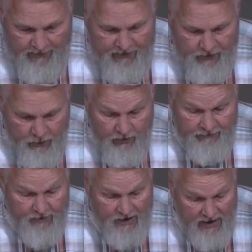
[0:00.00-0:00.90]
the door
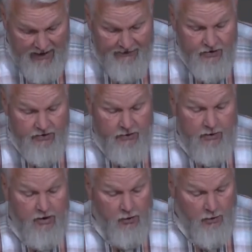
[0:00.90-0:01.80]
for God to do a
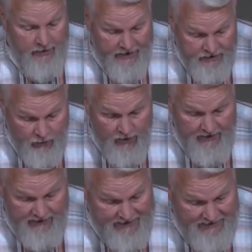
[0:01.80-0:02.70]
glorious work
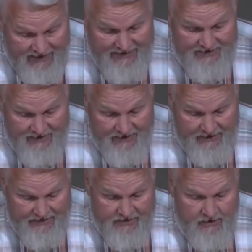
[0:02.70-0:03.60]
in these last
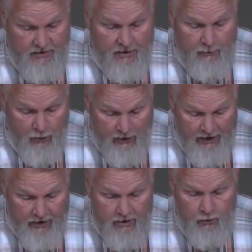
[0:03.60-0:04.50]
days.
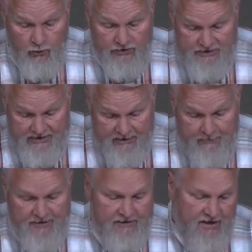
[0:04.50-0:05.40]
Prayer will stem
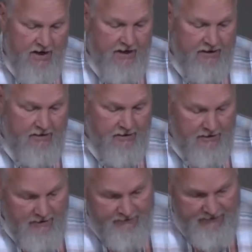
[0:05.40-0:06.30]
the tide
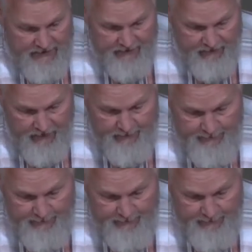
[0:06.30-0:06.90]
of evil.